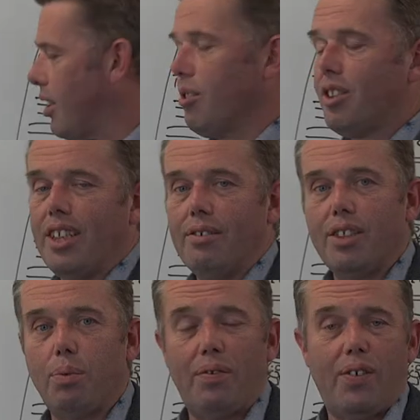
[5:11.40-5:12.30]
to consider
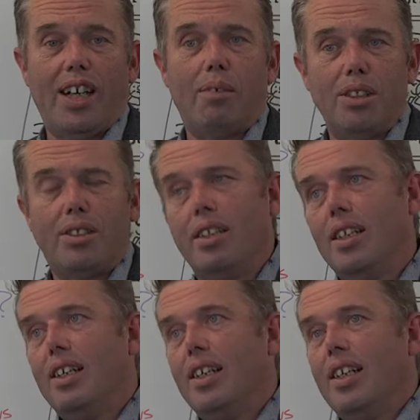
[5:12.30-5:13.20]
is with farmers,
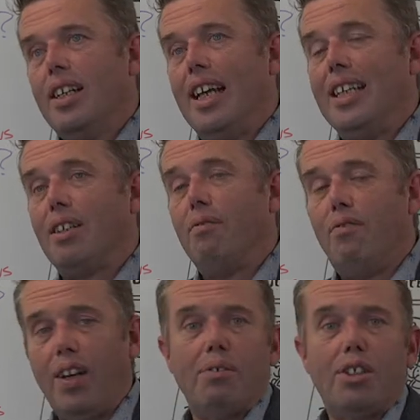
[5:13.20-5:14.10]
it is a
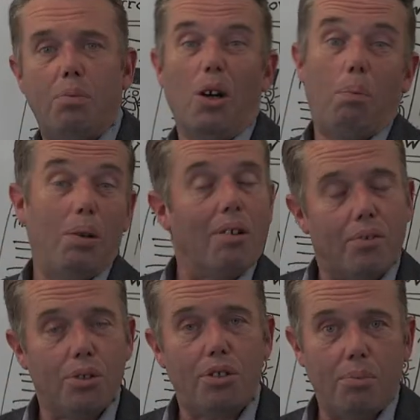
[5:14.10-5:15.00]
very small pool of
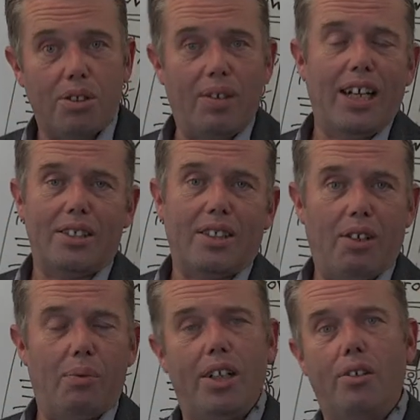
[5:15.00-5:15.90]
customers,
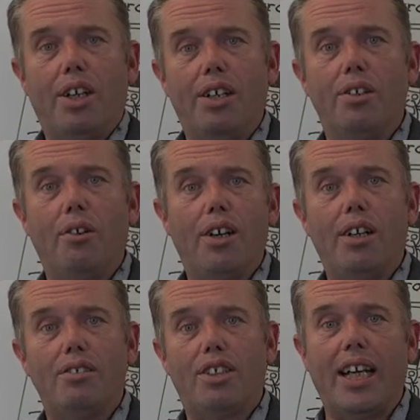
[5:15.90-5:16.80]
relatively. When you're looking at
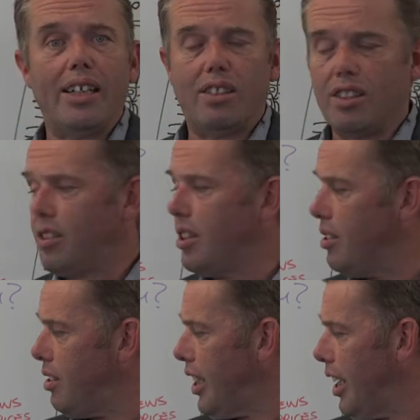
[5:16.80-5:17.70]
other sectors,
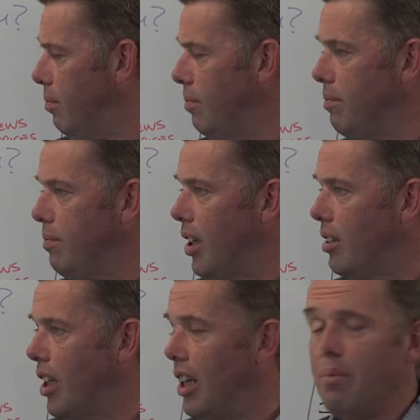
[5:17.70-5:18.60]
there's
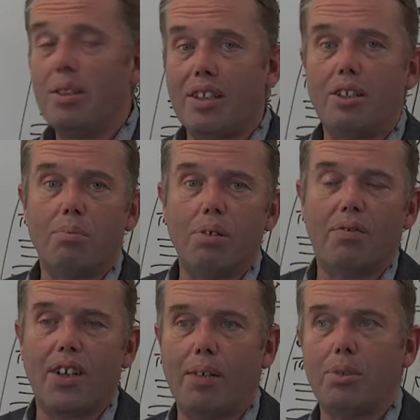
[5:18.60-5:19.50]
a limited number of
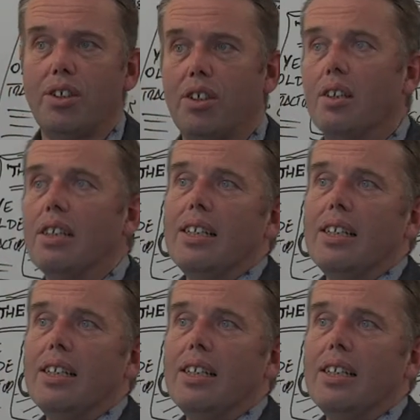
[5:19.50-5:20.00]
farmers. So